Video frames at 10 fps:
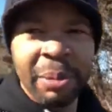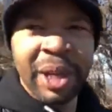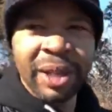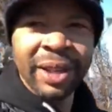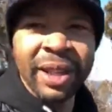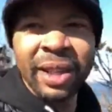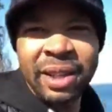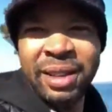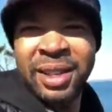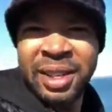
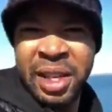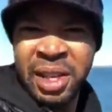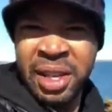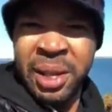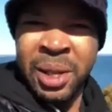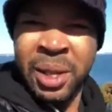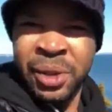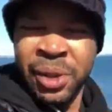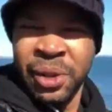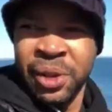mainland.
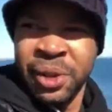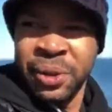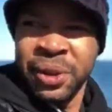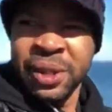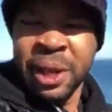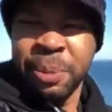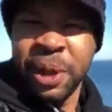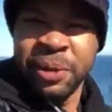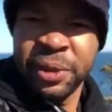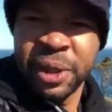Stop
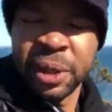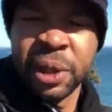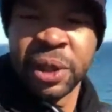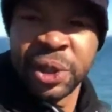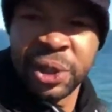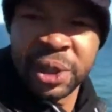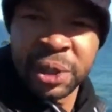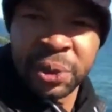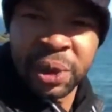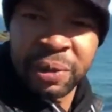off to shoot
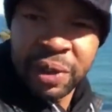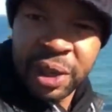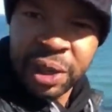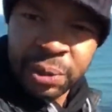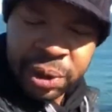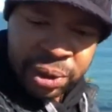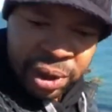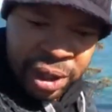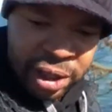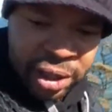this quick video with you
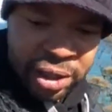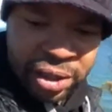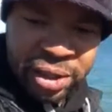guys,